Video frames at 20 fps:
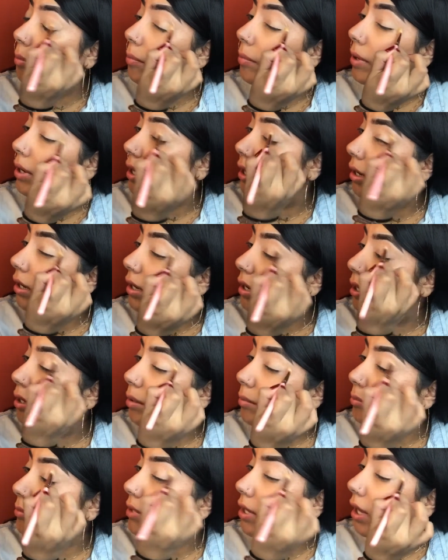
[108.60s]
but
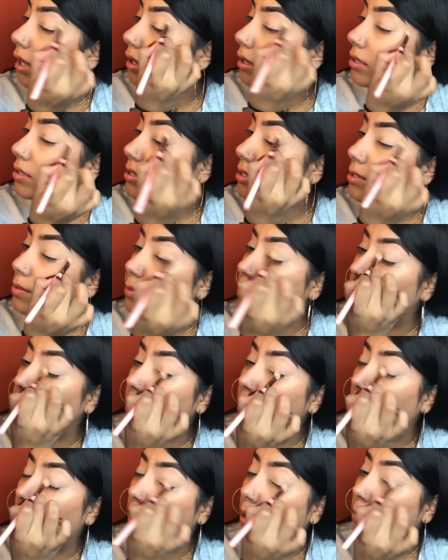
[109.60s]
yeah, this is what
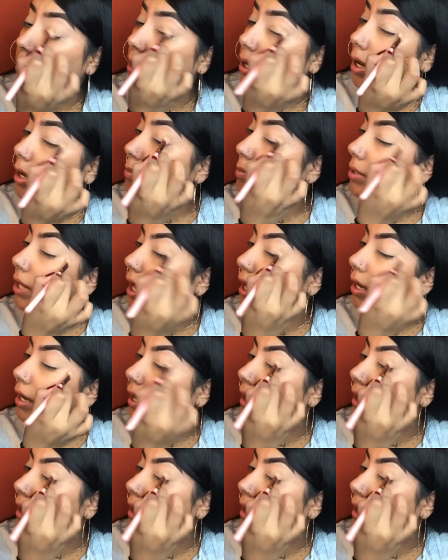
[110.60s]
we got. We got black